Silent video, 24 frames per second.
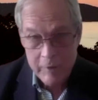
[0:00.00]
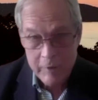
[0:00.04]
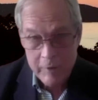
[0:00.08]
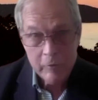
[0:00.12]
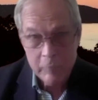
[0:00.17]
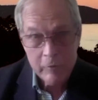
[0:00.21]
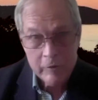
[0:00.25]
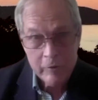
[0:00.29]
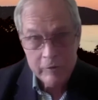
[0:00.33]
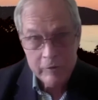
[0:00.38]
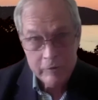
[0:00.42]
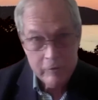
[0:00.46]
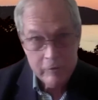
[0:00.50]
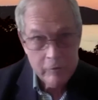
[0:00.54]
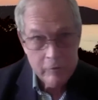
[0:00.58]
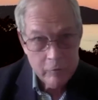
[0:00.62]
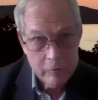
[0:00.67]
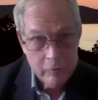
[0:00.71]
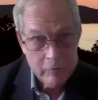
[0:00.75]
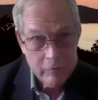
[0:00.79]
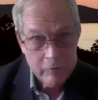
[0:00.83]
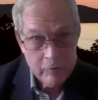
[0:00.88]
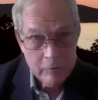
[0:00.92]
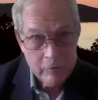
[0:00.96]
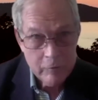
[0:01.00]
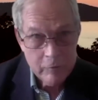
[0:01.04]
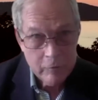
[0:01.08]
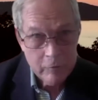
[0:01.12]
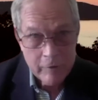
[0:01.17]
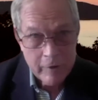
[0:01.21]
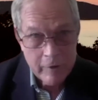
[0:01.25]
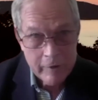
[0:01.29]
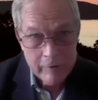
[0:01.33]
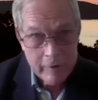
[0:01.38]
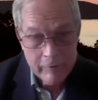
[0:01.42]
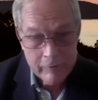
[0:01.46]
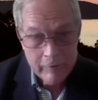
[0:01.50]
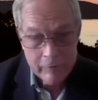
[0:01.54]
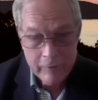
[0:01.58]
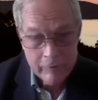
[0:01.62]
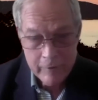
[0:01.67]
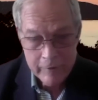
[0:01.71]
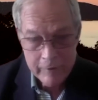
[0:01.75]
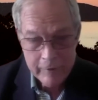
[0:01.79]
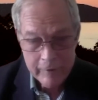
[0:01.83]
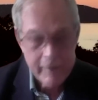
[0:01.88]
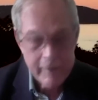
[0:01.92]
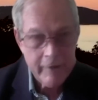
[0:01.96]
can do to kind of
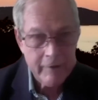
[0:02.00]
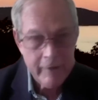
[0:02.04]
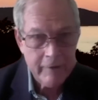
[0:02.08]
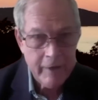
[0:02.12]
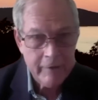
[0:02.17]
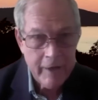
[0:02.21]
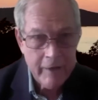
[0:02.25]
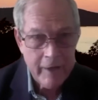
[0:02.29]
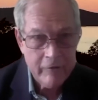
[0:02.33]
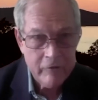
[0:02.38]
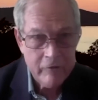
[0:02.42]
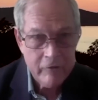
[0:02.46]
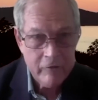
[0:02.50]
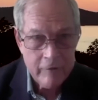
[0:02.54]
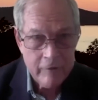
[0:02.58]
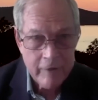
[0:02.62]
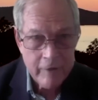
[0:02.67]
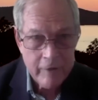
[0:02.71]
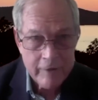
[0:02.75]
get engaged in that